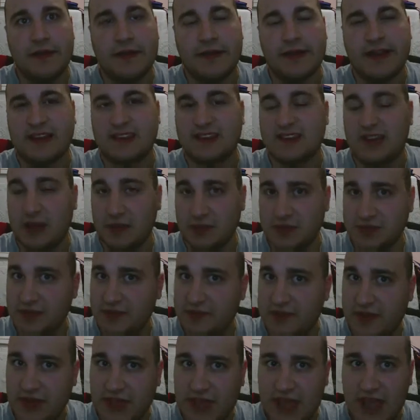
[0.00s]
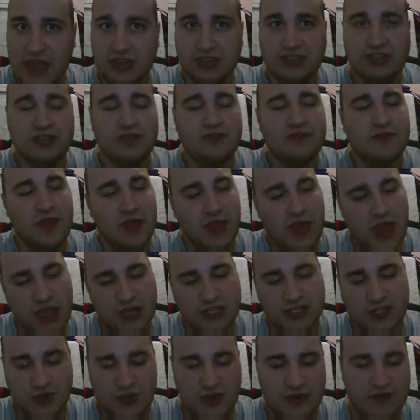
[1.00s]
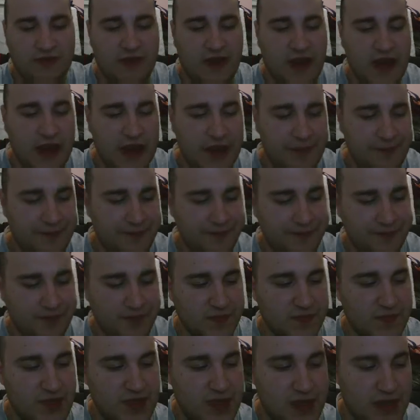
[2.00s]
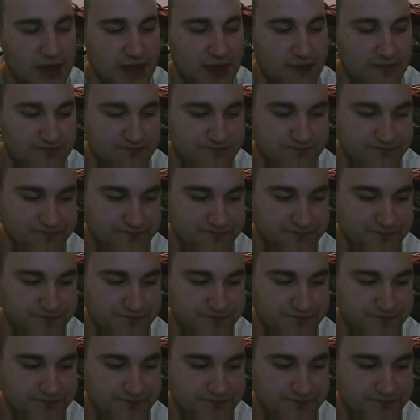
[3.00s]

like I said, I was on vacation. Vacation went fine. Um,